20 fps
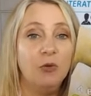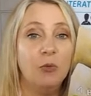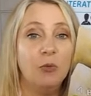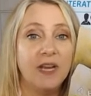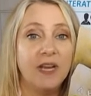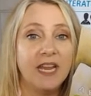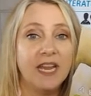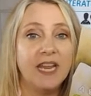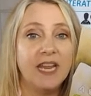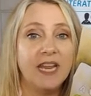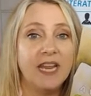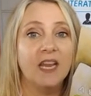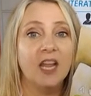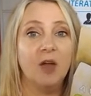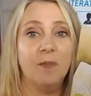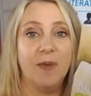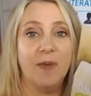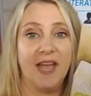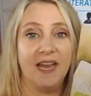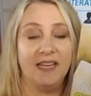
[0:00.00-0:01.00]
read
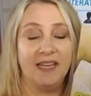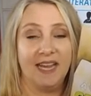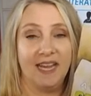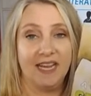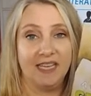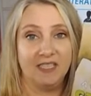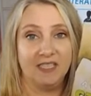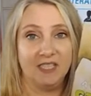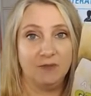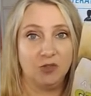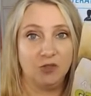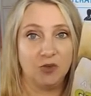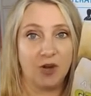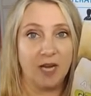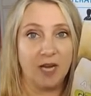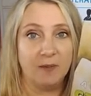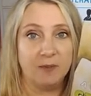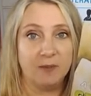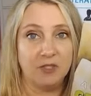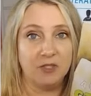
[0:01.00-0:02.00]
A Bad Case of
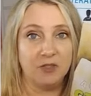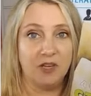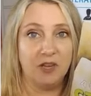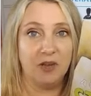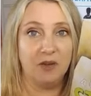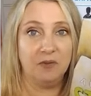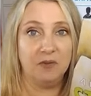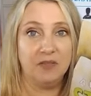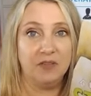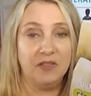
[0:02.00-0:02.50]
Stripes to you.